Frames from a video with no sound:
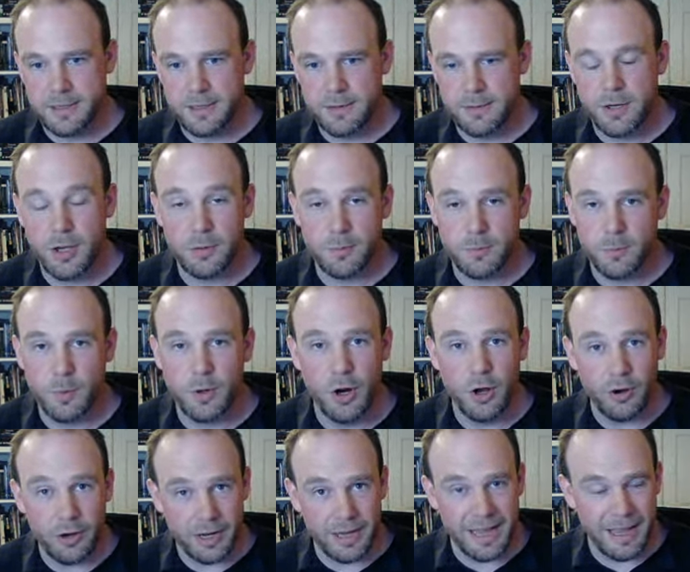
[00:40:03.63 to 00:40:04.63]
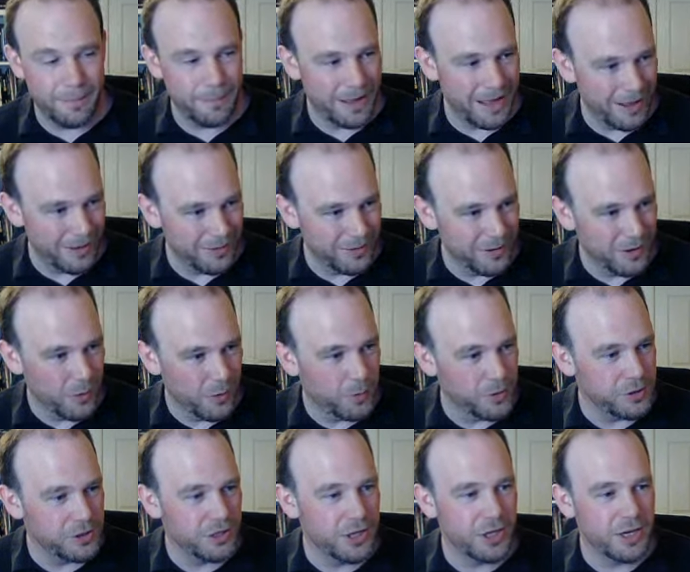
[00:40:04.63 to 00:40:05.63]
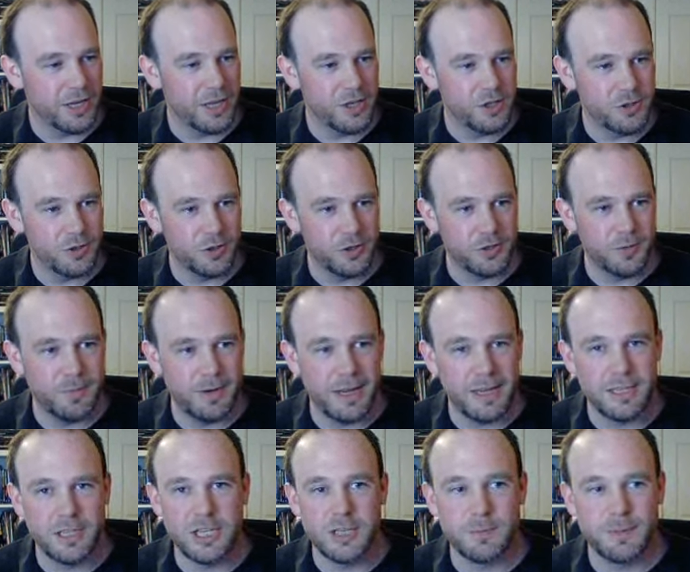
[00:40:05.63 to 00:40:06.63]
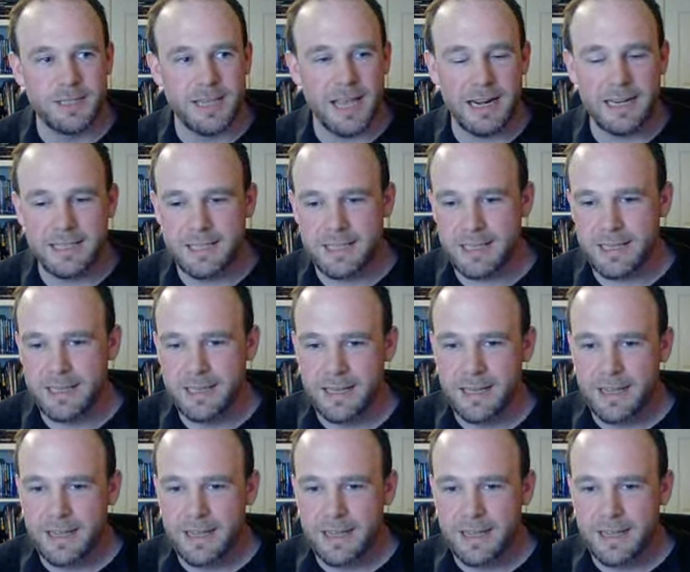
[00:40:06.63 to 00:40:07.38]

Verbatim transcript: No, we're not going to camp out. We're just going to enjoy some nice hospitality.